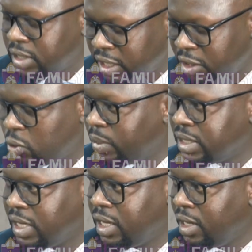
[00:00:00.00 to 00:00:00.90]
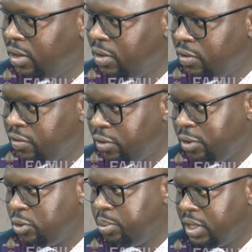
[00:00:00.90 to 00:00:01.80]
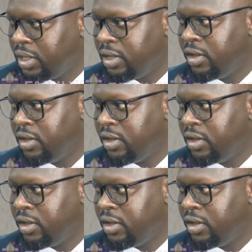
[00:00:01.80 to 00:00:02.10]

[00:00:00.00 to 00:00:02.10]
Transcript: taken to Masaka for you to pick.